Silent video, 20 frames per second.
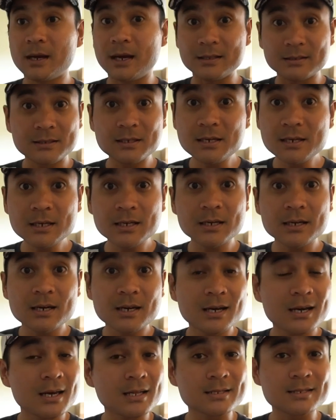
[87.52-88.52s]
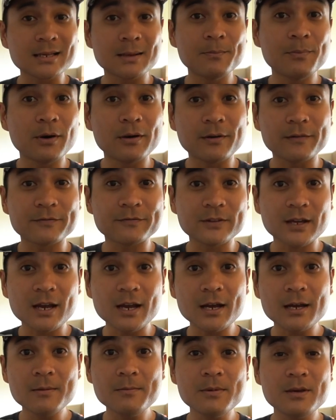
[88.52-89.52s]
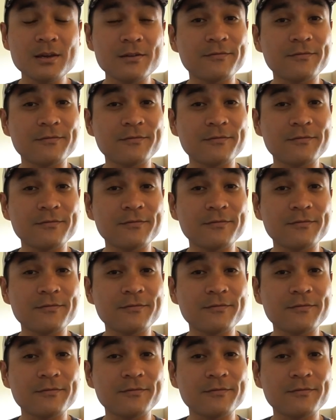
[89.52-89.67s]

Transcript: I think at some point of time,